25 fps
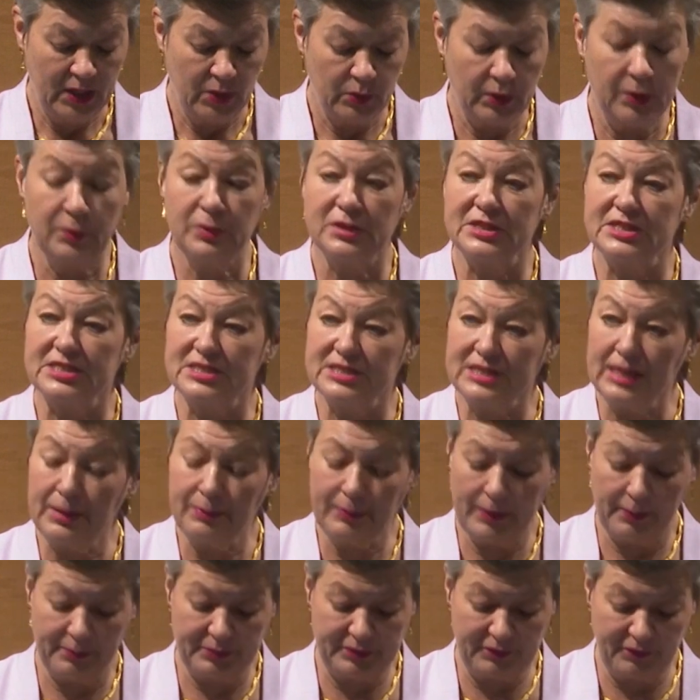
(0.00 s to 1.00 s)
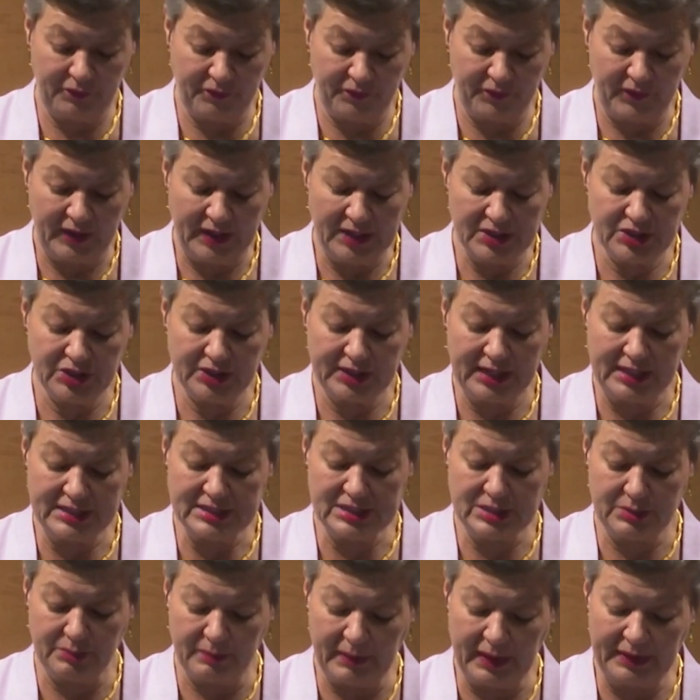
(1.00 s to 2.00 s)
We will step up the fight
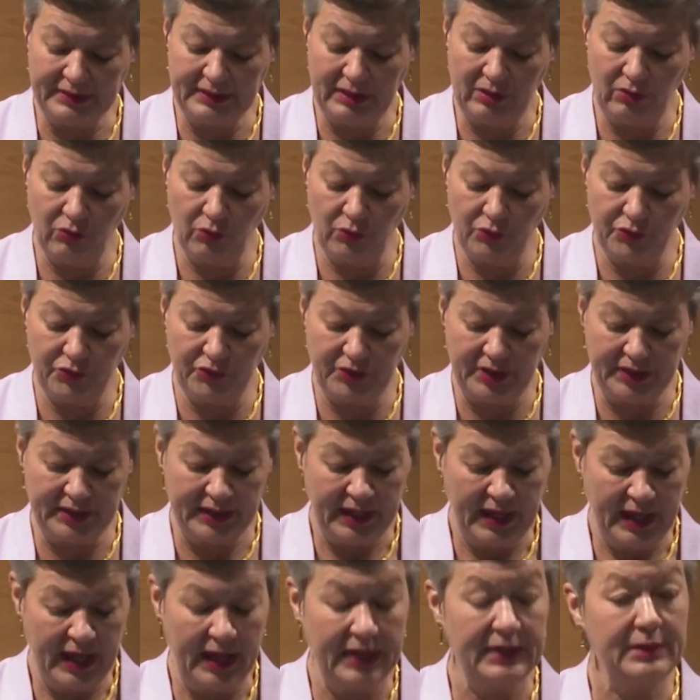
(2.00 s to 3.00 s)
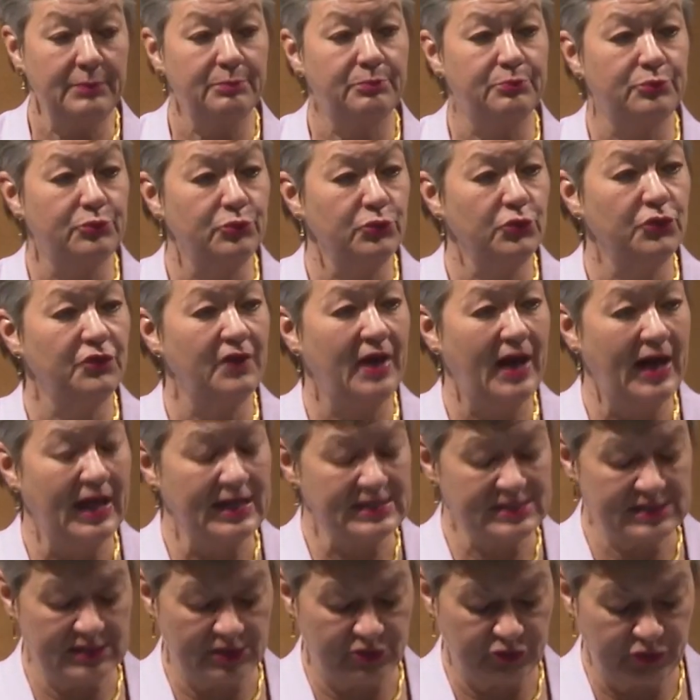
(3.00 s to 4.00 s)
against money laundering and improve
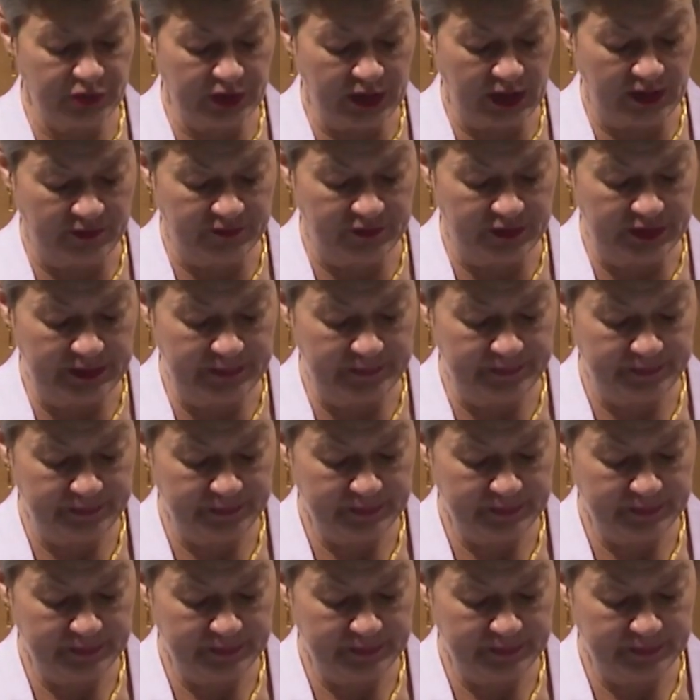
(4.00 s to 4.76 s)
asset recovery.